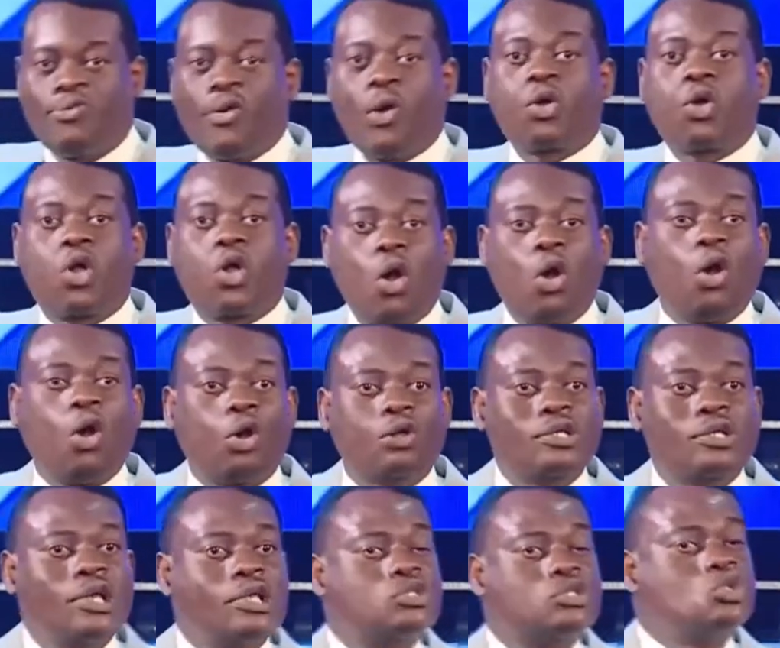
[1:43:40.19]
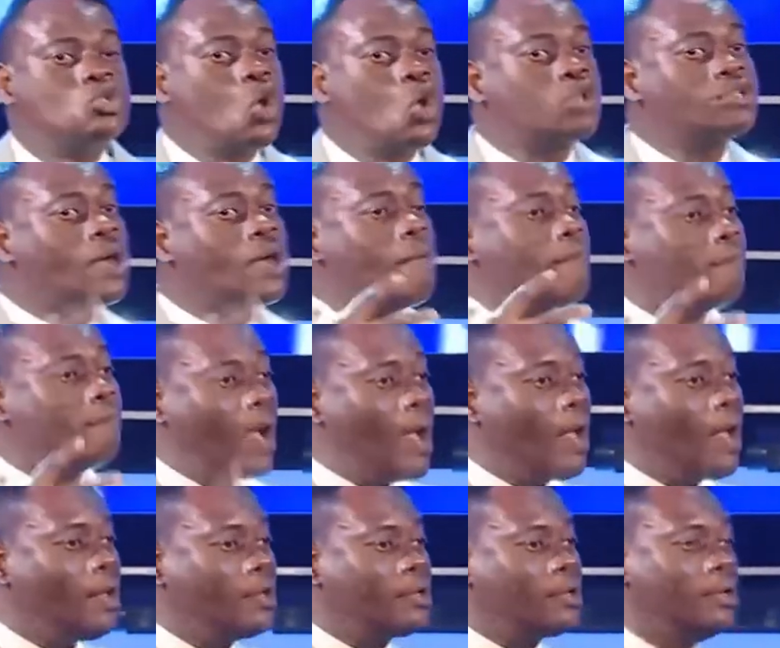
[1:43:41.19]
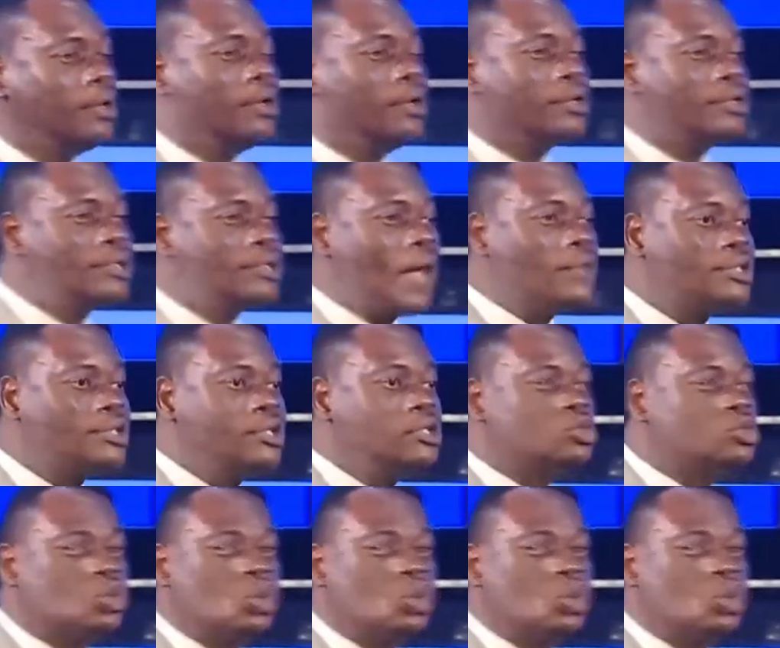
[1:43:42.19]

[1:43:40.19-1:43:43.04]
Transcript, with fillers: For God is not a man that he